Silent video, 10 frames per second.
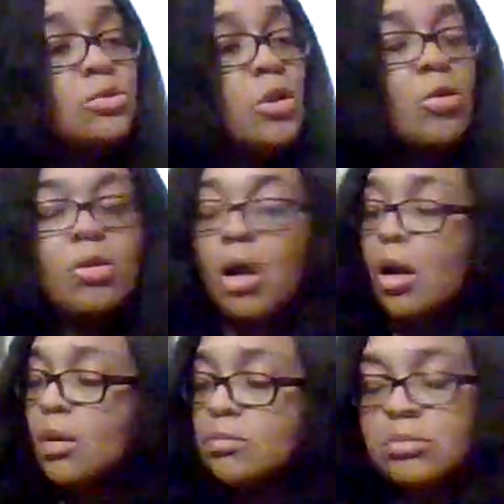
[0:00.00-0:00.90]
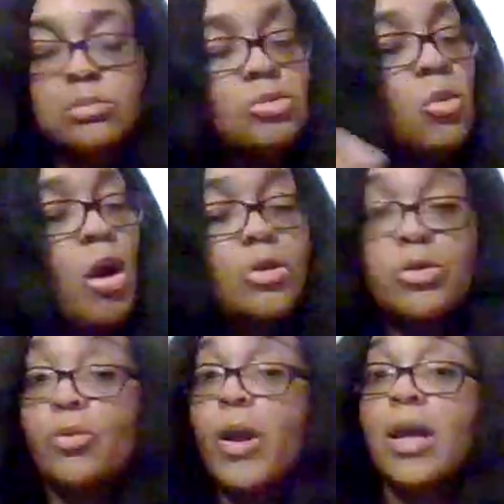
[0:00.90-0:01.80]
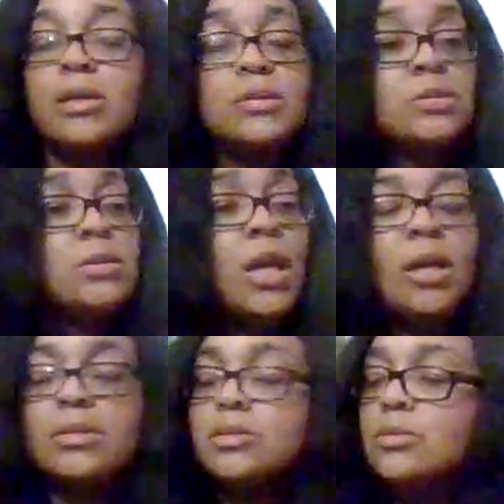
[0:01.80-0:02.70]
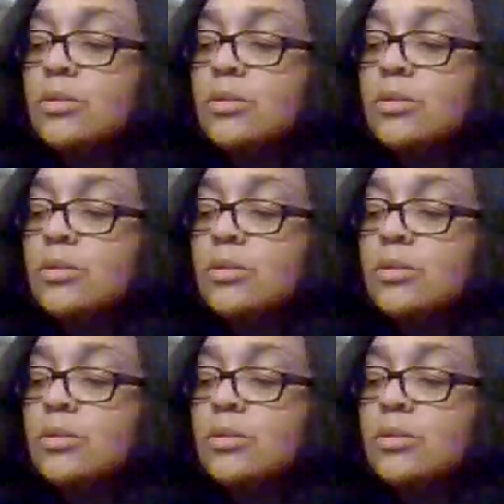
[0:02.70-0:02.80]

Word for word: You know, um, through all your ways and days.